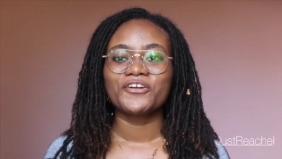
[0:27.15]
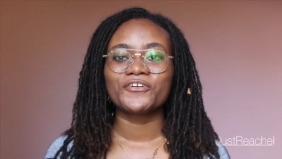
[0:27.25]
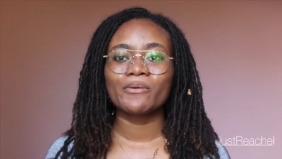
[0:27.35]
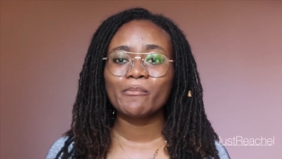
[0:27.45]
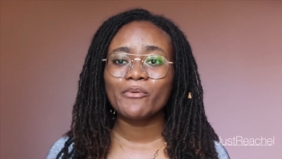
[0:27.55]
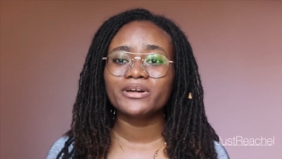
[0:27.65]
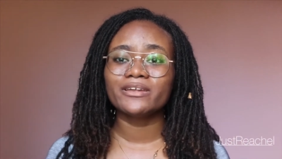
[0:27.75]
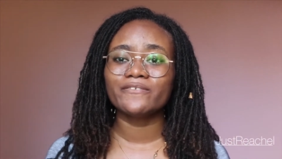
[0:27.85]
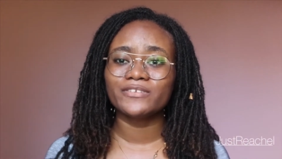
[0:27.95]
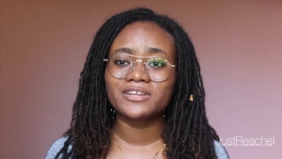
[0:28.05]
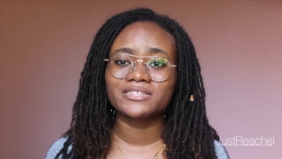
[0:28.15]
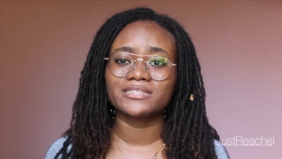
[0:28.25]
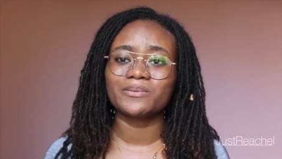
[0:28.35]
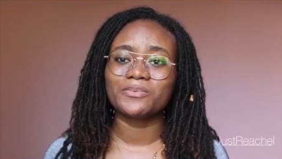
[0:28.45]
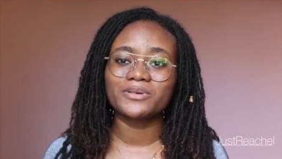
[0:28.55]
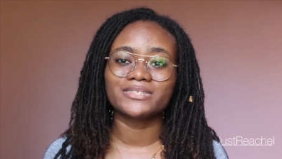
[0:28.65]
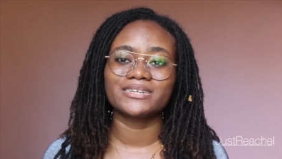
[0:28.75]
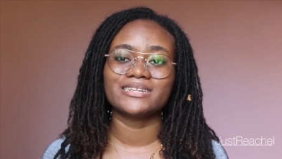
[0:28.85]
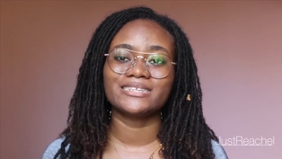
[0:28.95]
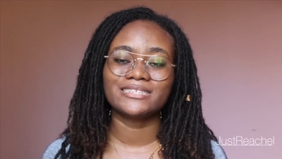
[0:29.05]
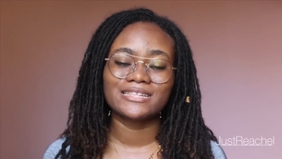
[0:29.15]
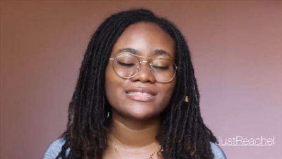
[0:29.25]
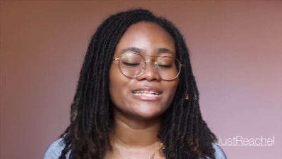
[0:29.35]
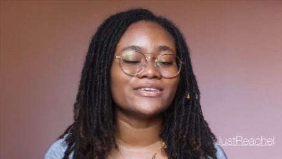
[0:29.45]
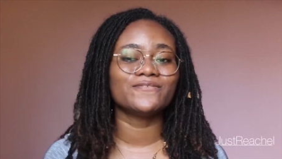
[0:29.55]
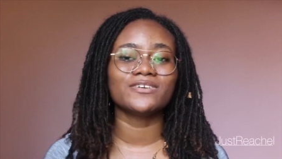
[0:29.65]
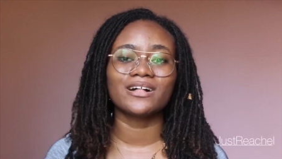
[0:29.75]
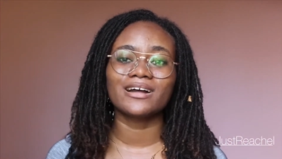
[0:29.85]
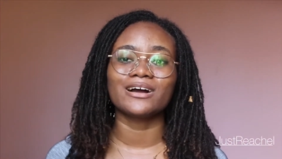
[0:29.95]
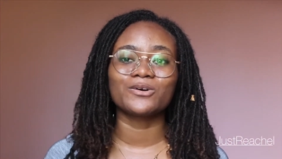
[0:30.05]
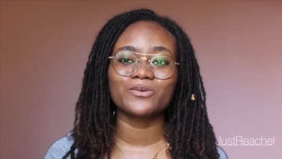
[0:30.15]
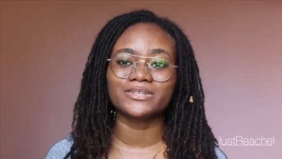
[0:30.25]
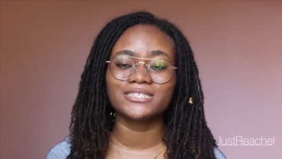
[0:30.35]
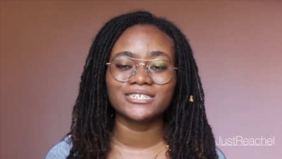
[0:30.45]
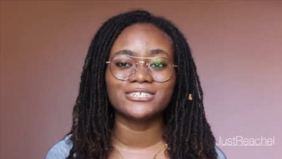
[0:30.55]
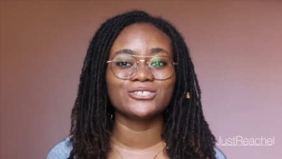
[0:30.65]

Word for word: remember one of the videos that I posted and I said that if you all got questions